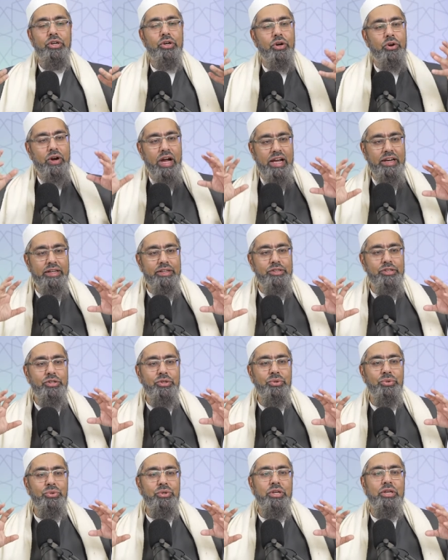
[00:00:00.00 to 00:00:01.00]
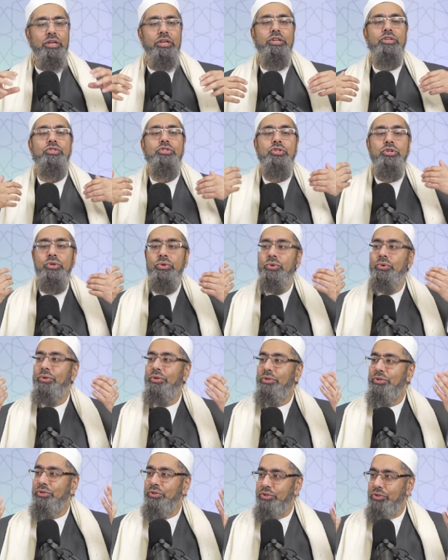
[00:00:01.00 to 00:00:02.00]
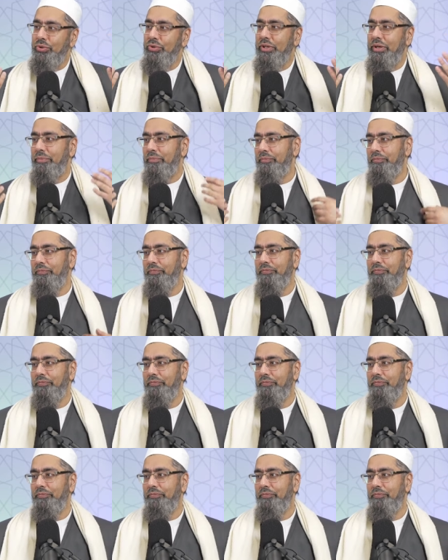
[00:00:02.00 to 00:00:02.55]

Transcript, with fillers: gratitude is due to them.